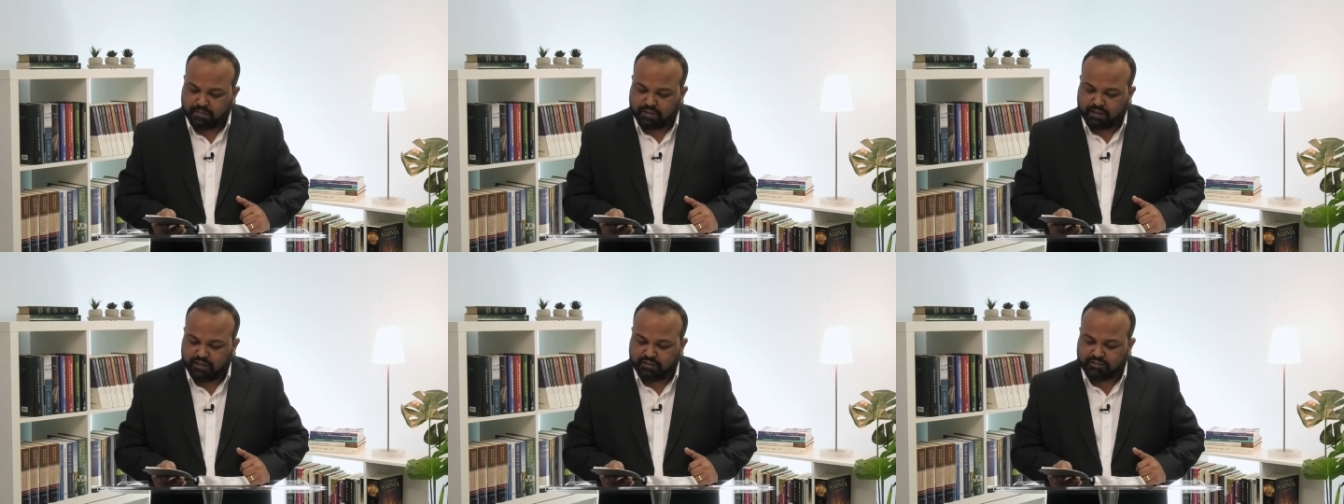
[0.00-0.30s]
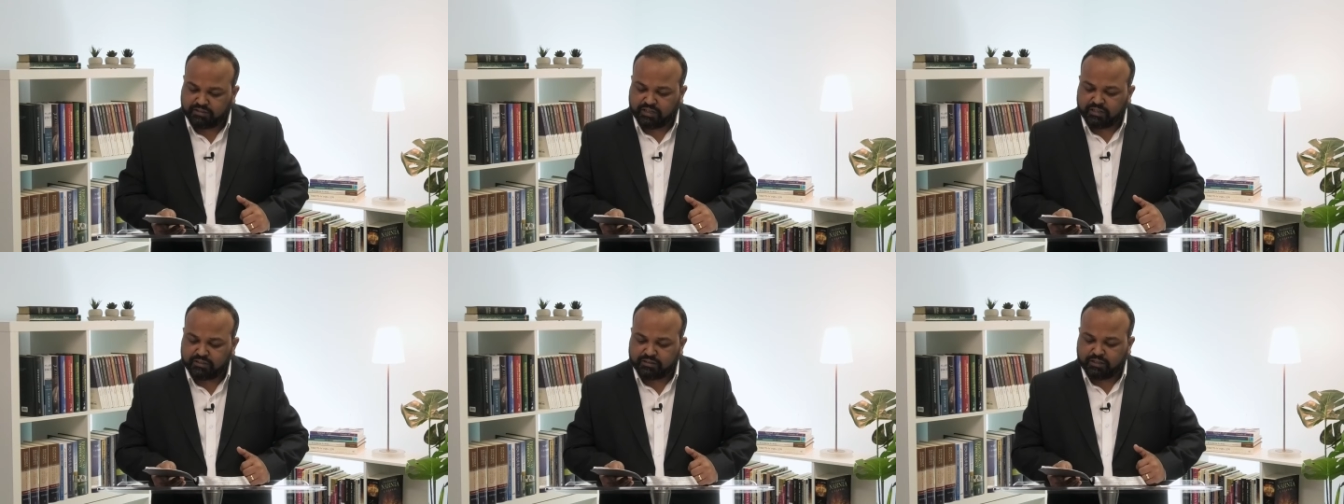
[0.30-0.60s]
He
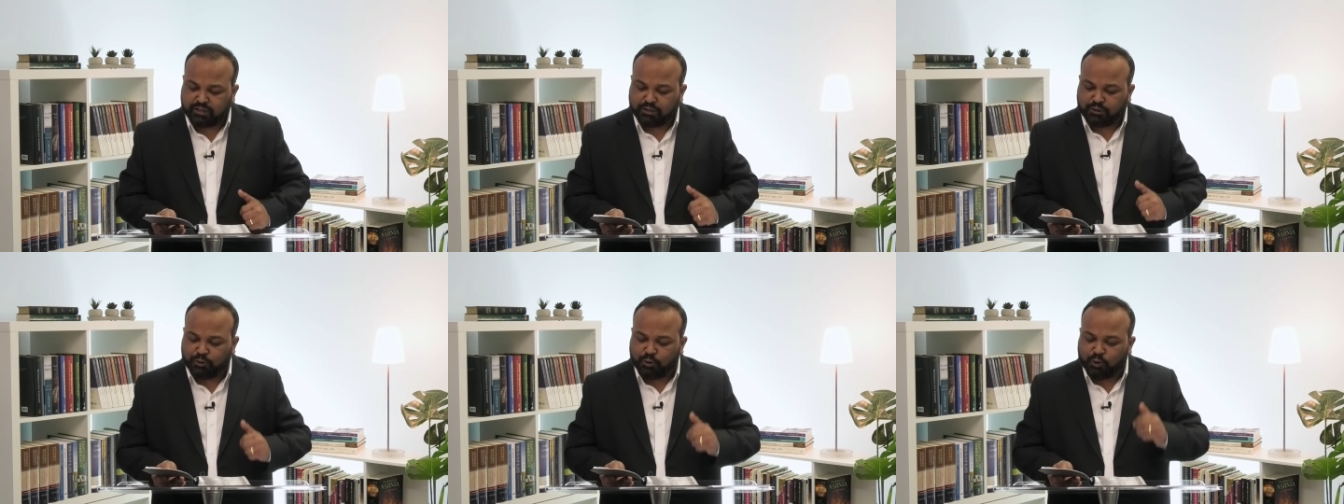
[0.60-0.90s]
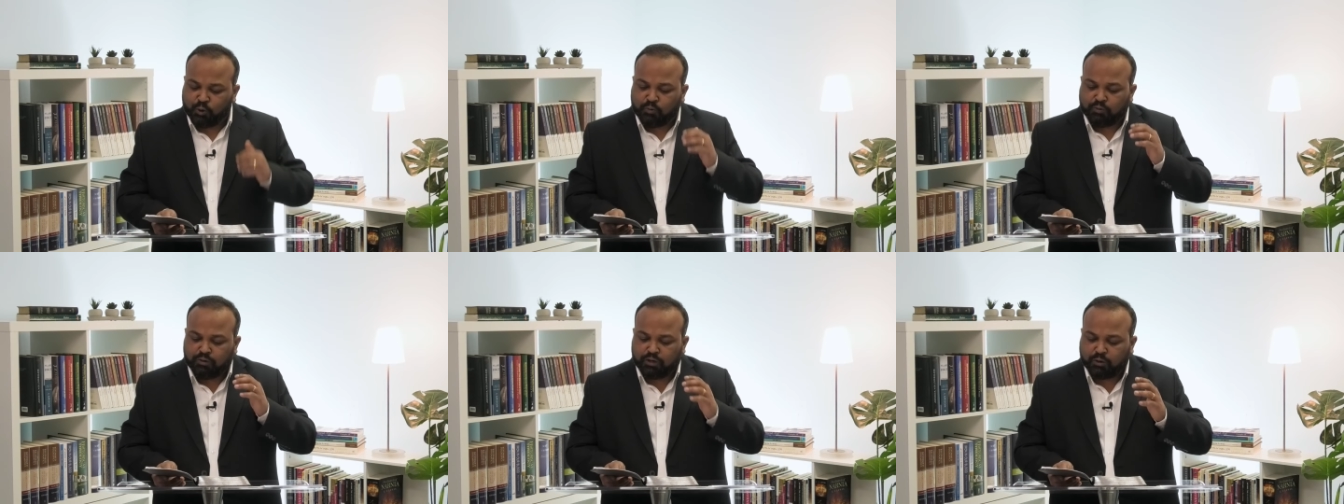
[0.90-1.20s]
says that
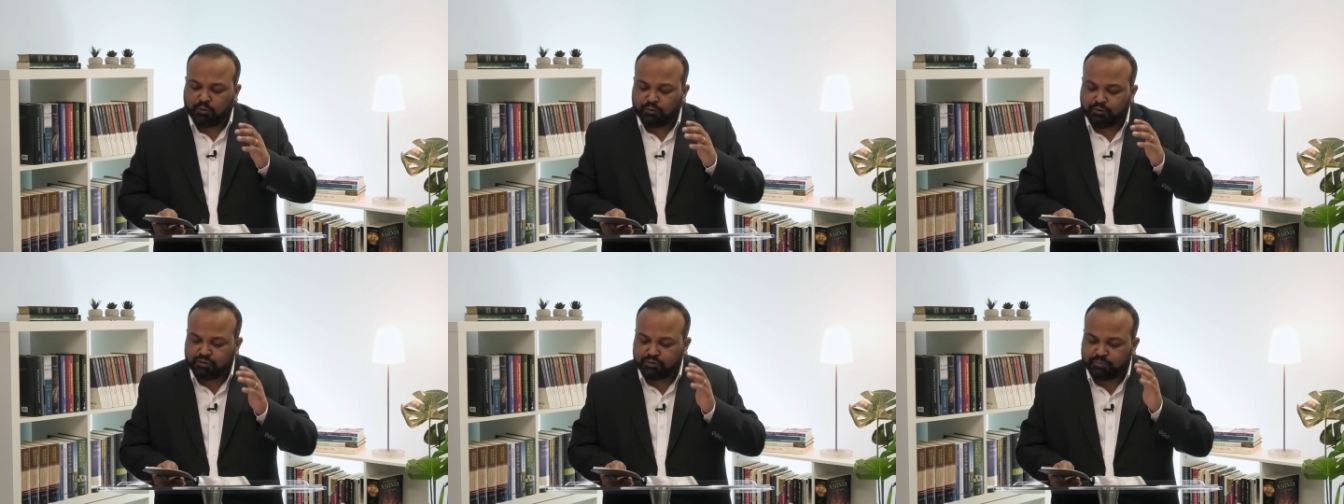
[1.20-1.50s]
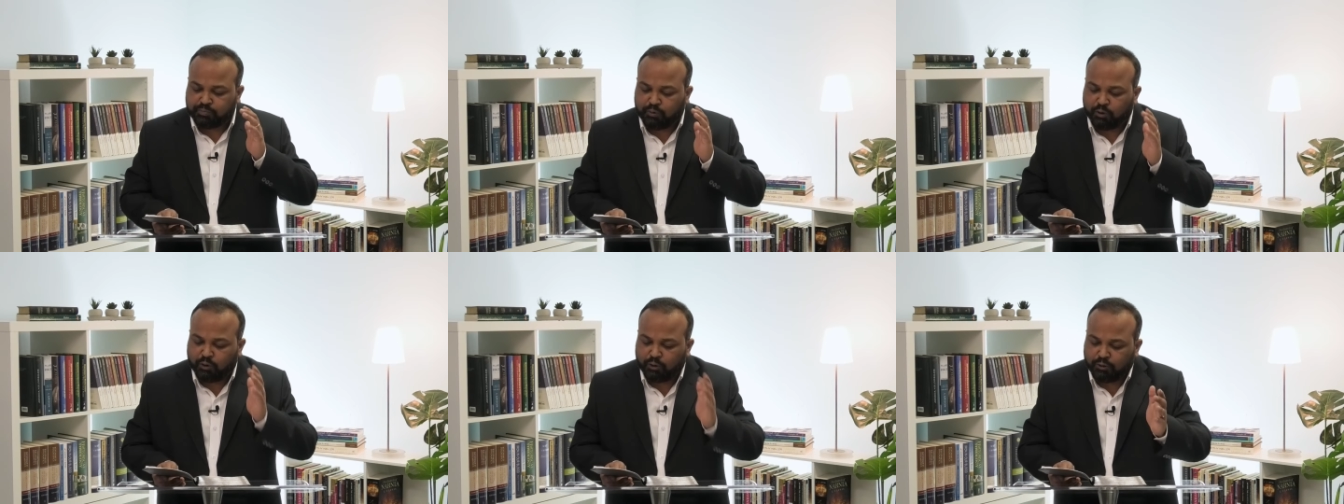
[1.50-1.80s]
no one who is
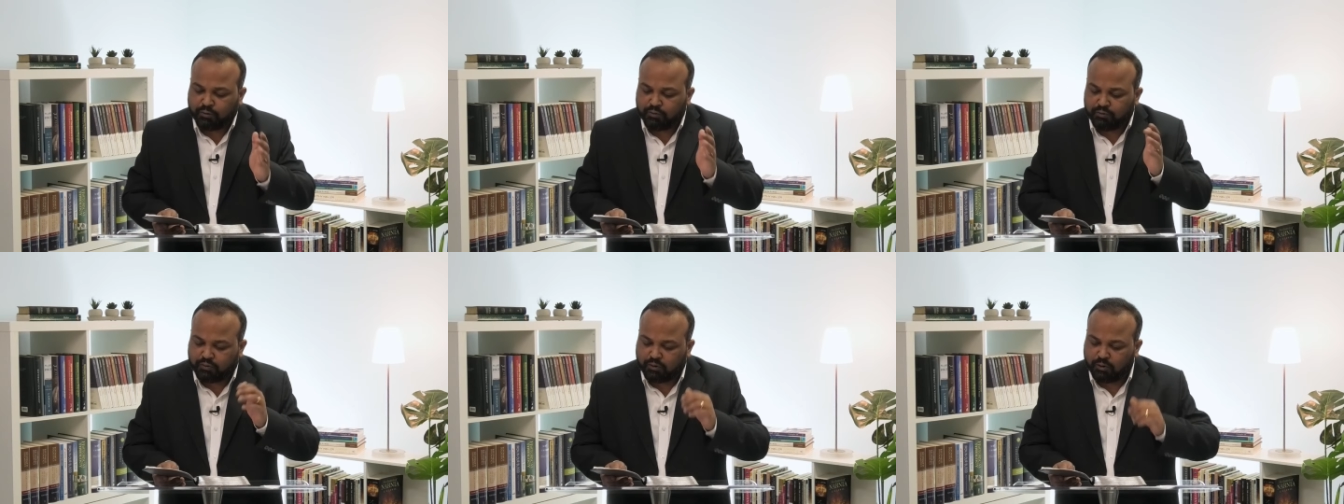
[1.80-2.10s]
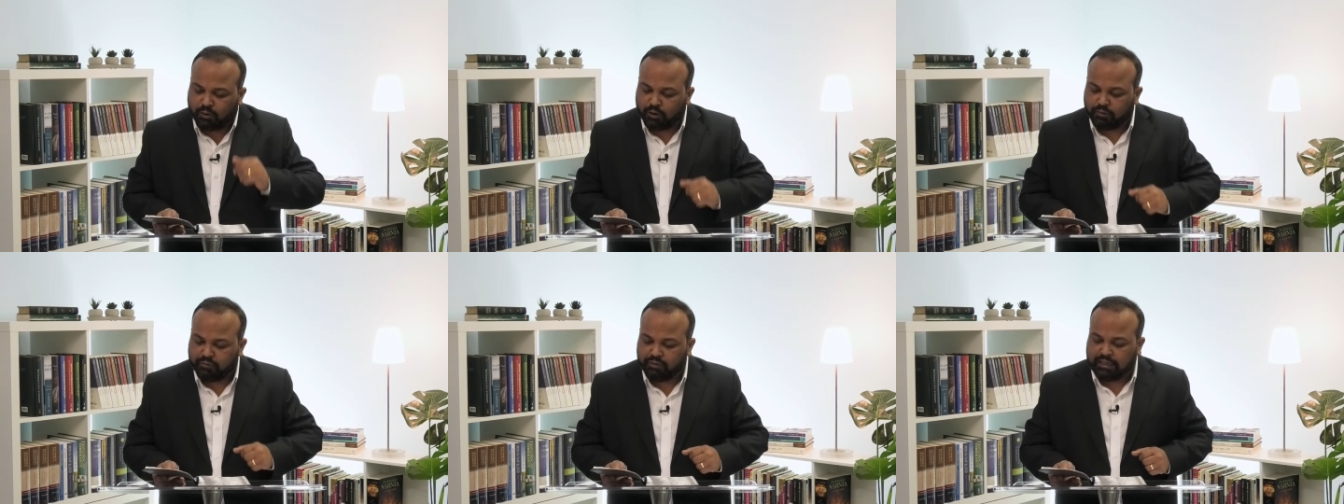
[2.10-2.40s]
born of
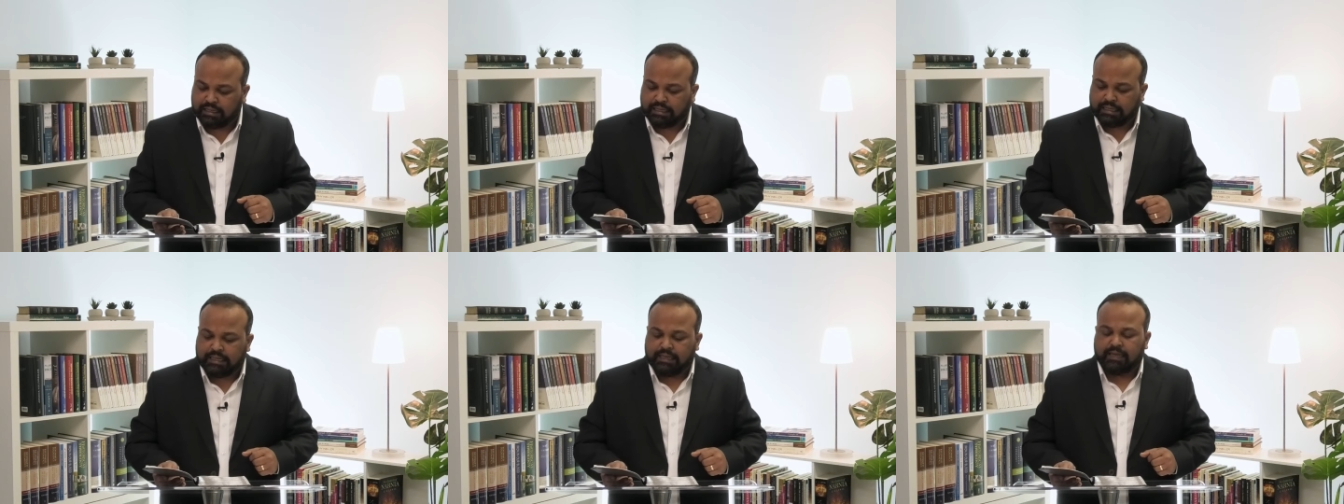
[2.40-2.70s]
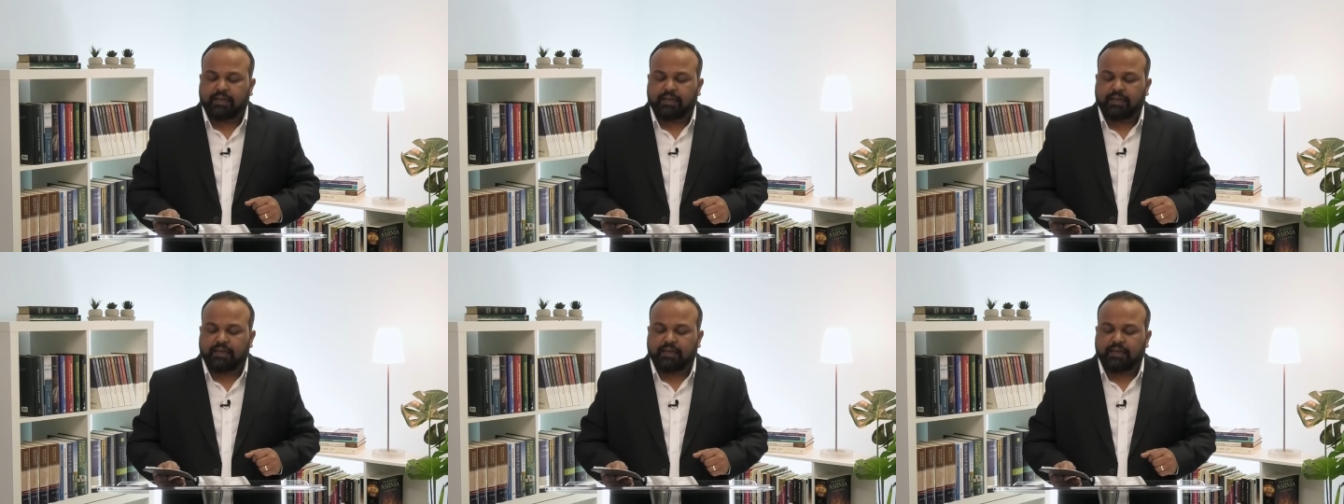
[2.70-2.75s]
God will